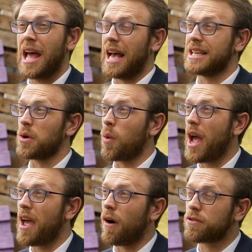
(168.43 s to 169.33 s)
as a
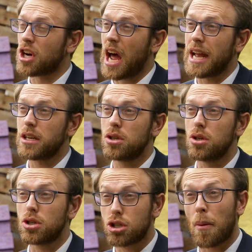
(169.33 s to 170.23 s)
way of trying
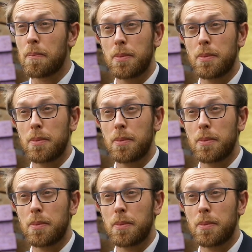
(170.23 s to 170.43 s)
to stop